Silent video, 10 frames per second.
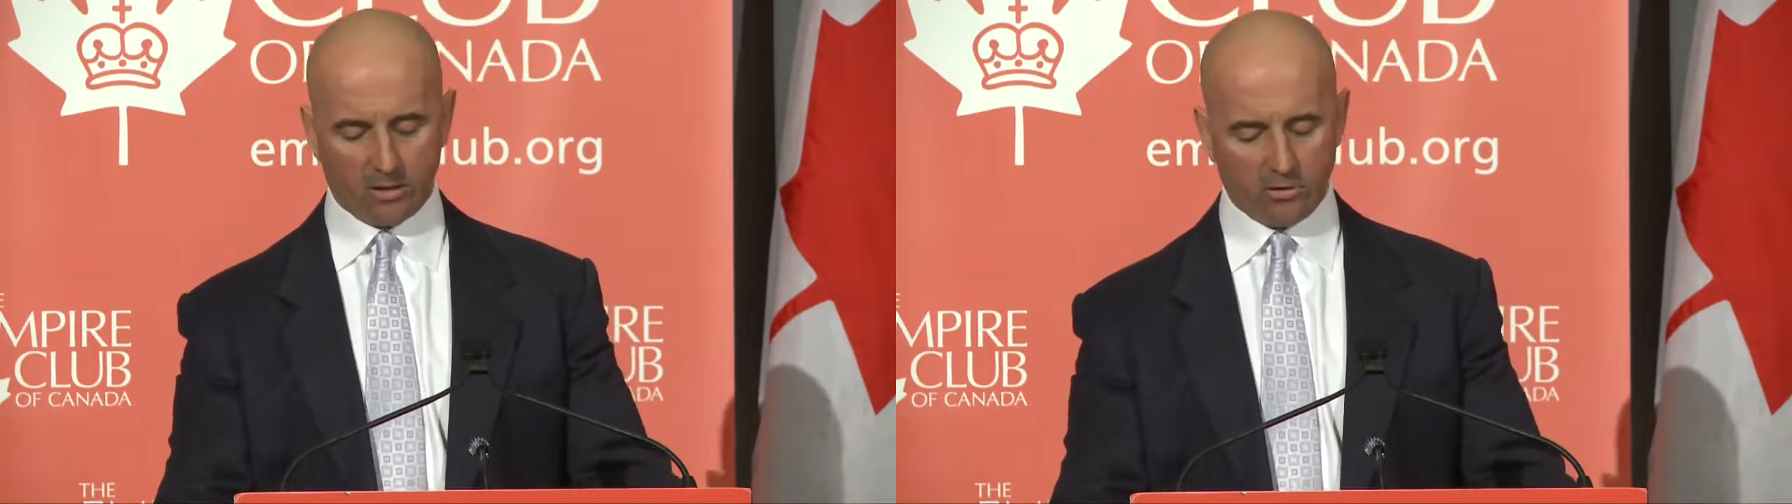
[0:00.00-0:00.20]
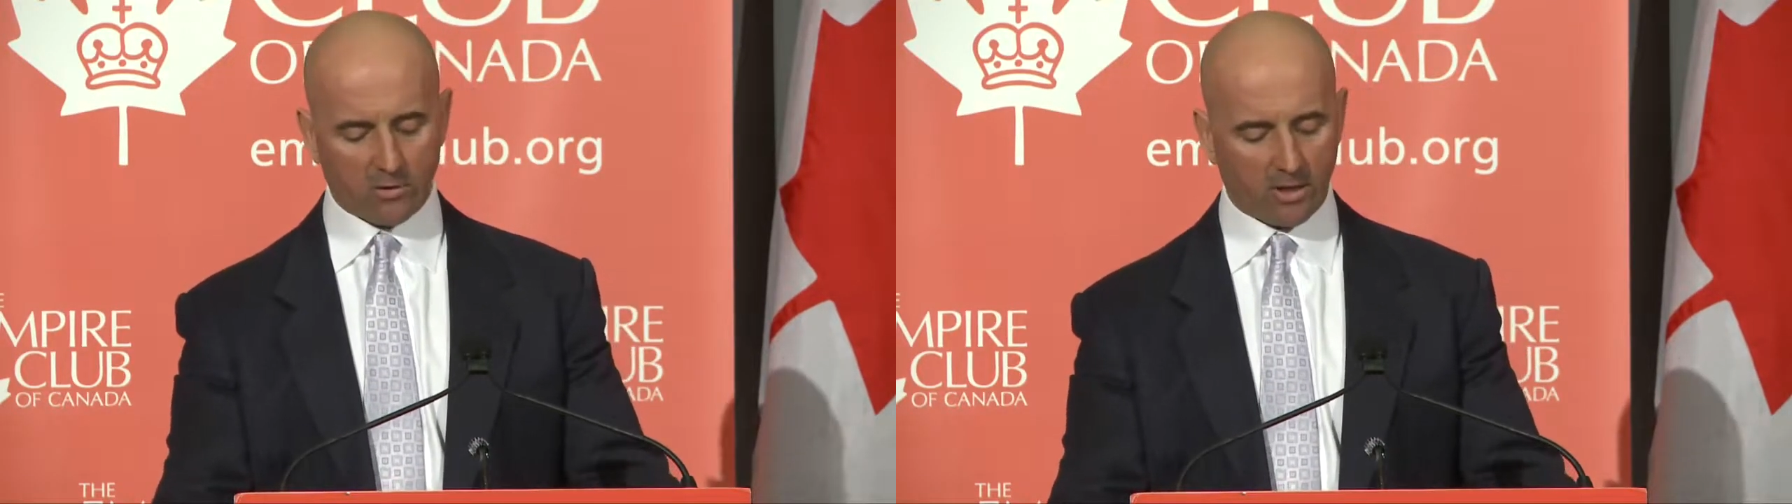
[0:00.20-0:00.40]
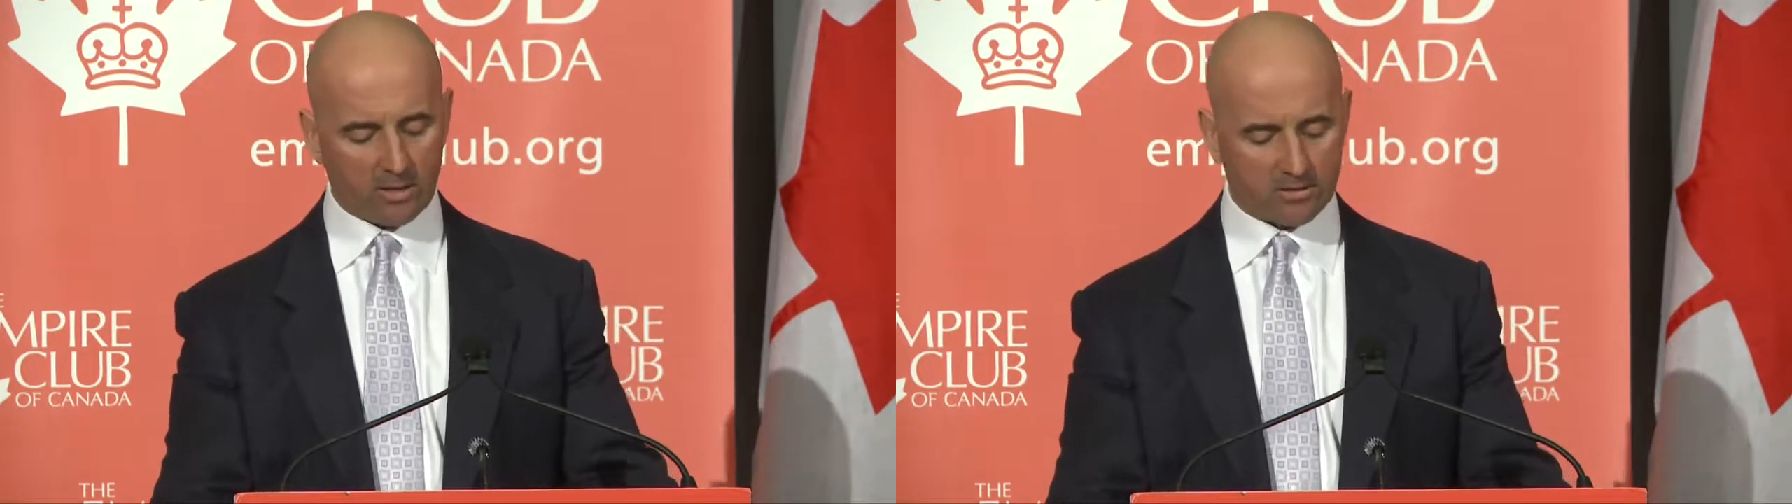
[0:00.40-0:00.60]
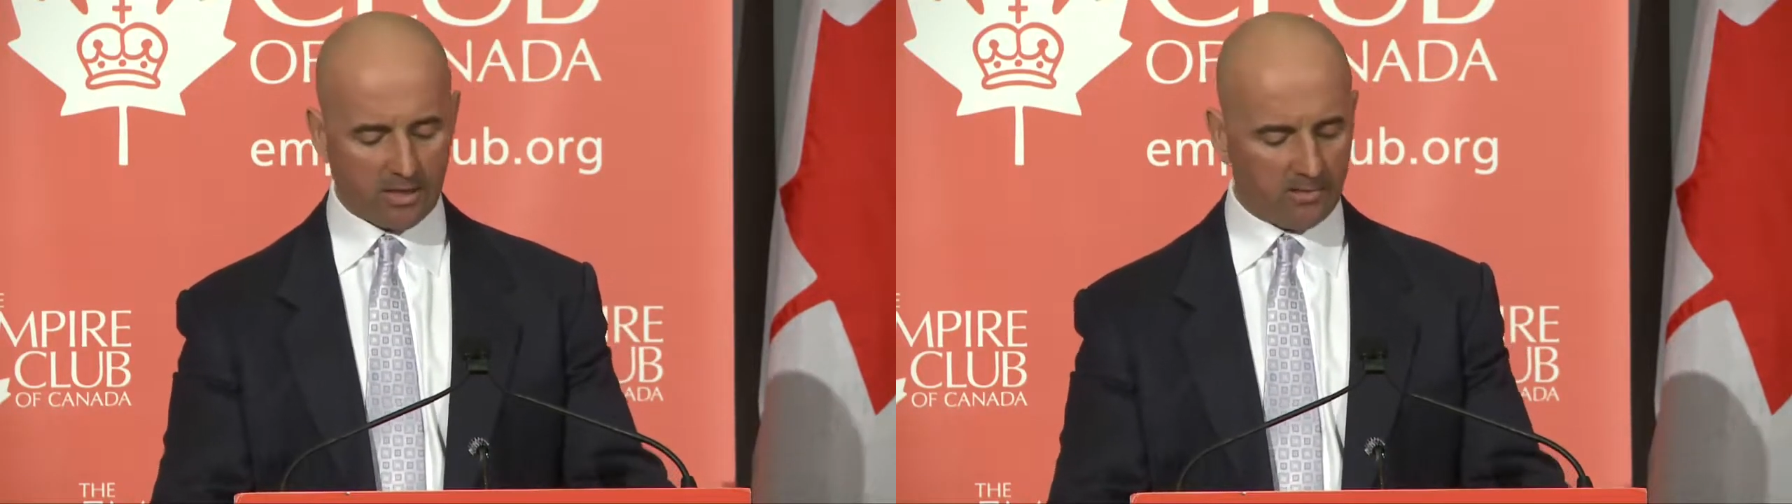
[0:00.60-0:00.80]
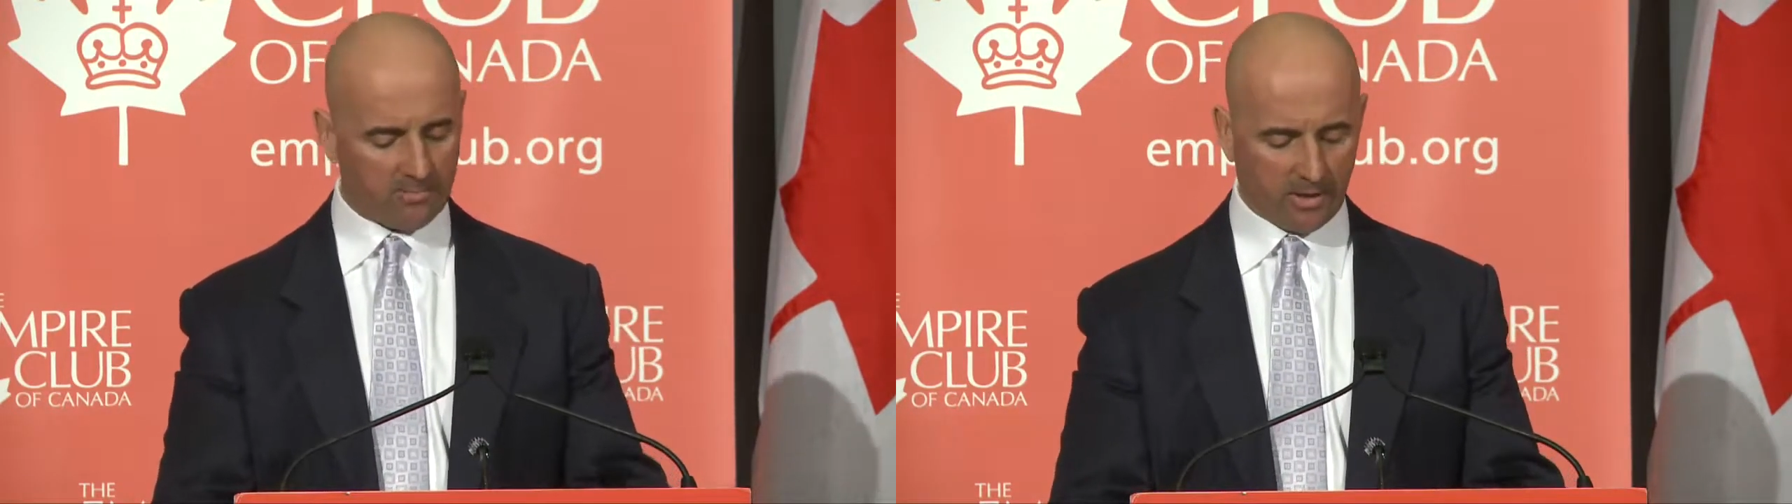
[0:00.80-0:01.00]
Our UConn
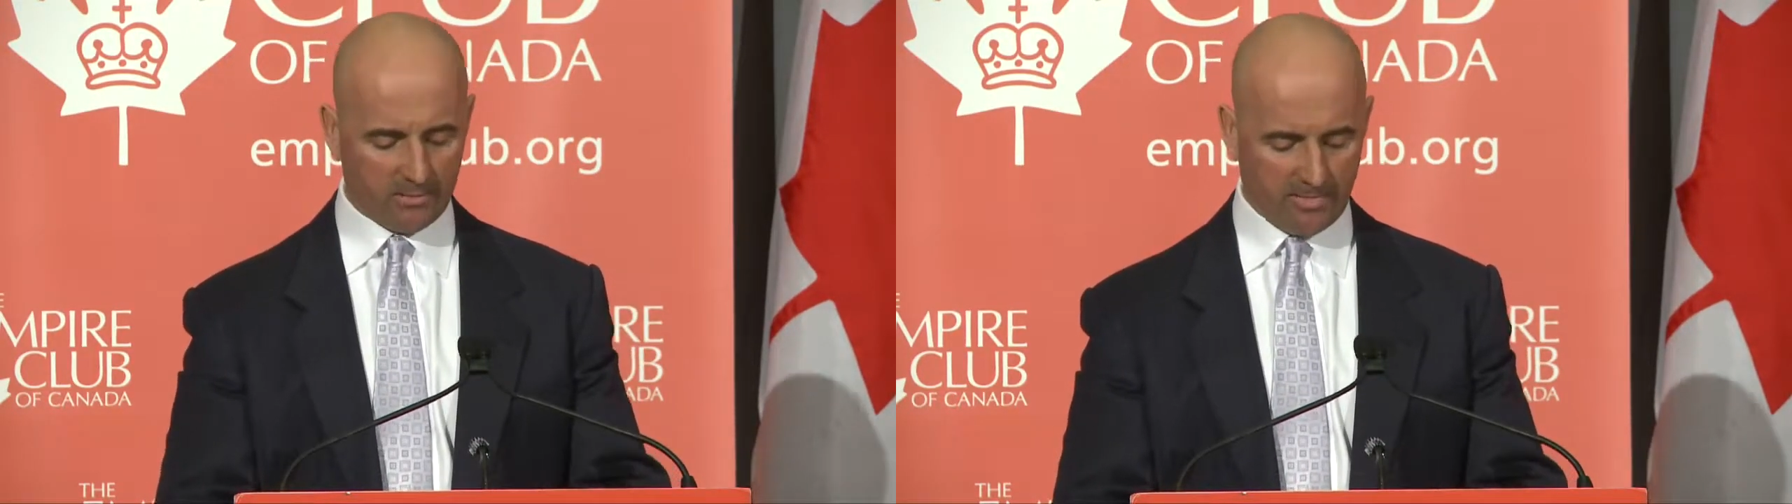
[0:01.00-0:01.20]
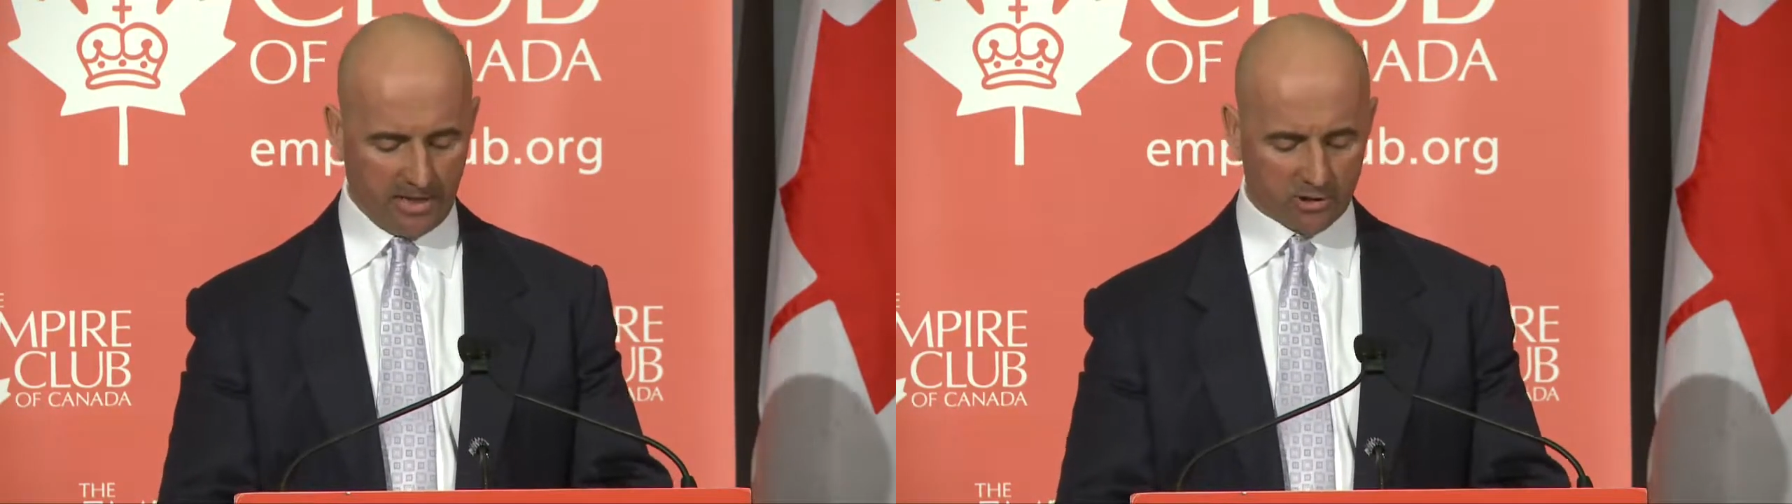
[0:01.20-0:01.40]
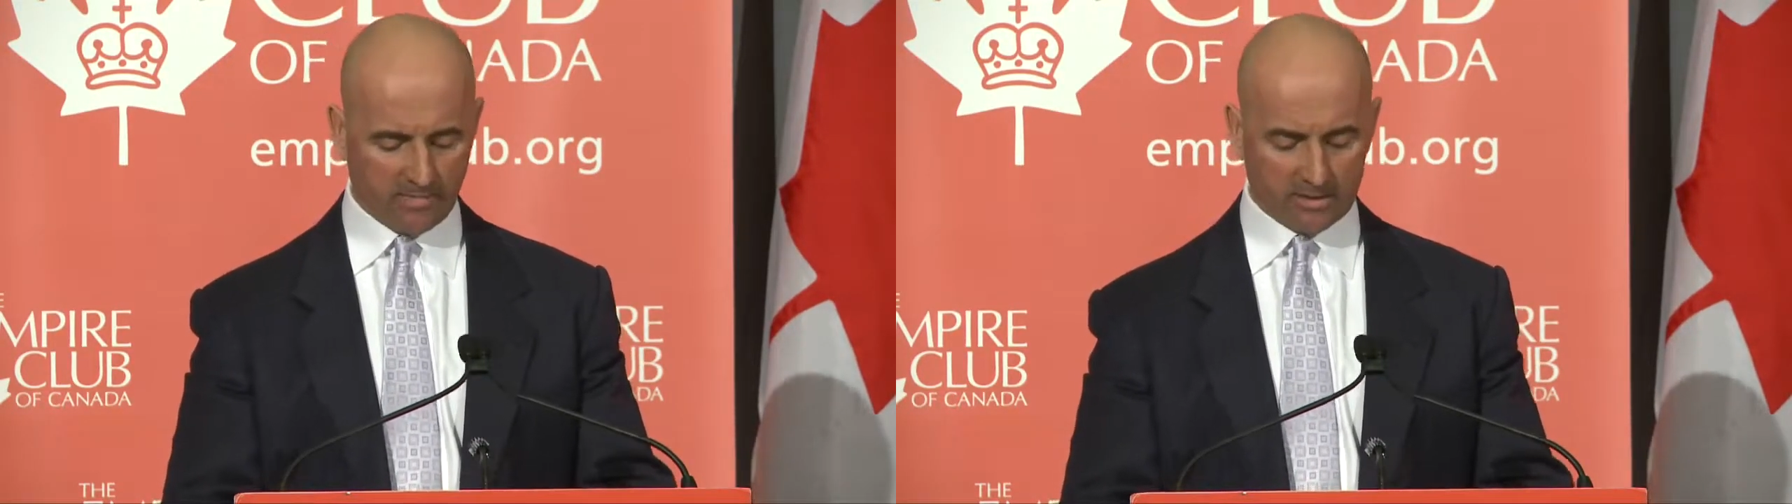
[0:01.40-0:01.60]
team, unmatched.